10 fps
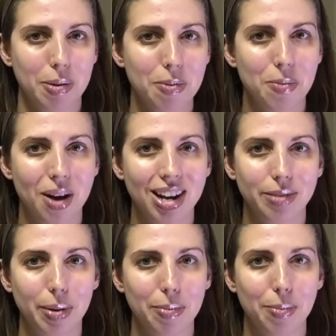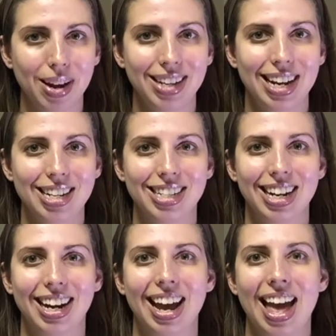People watch, people pay
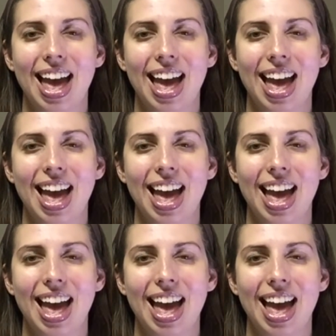attention,